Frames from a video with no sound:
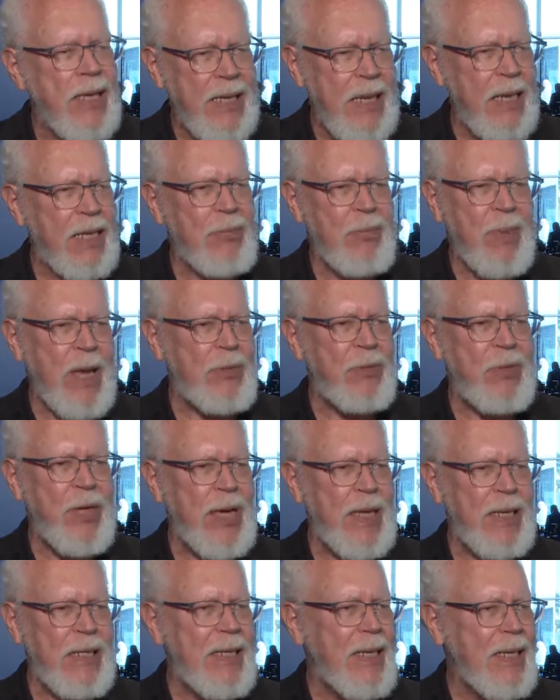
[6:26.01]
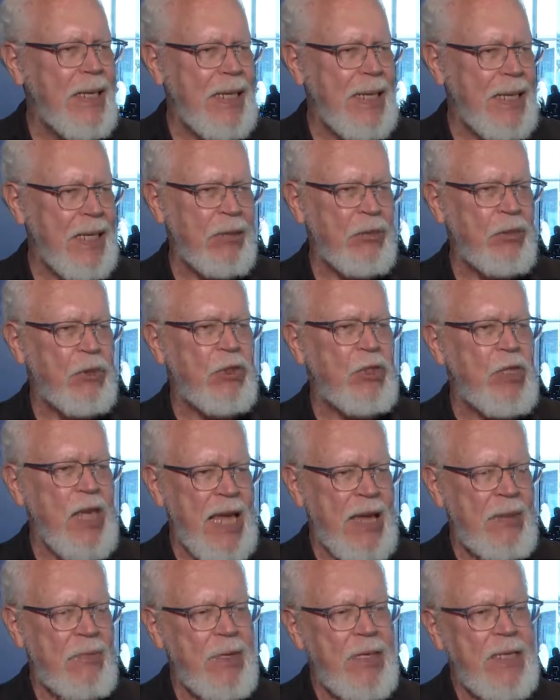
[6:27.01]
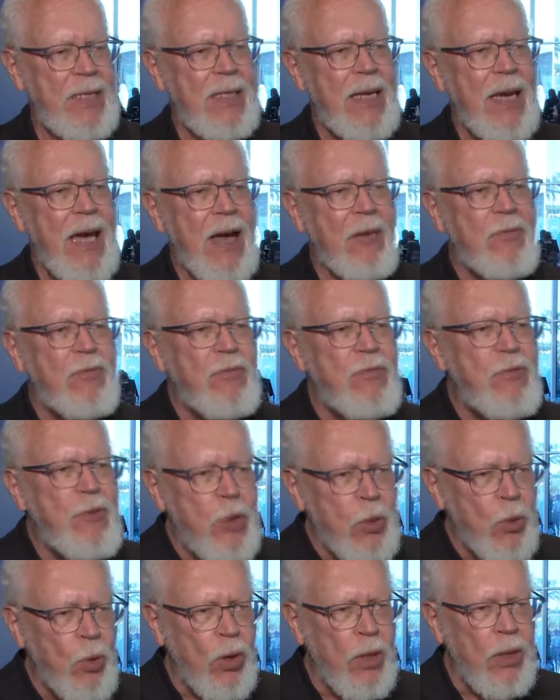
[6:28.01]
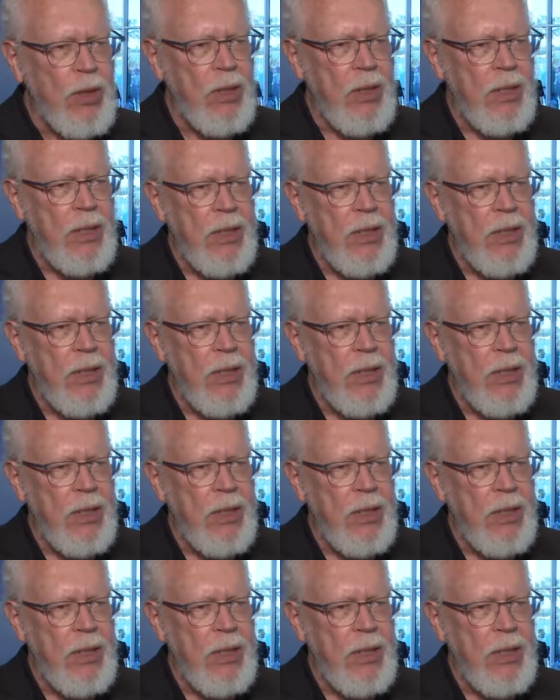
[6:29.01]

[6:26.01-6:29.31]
Cutting methane is saving a fuel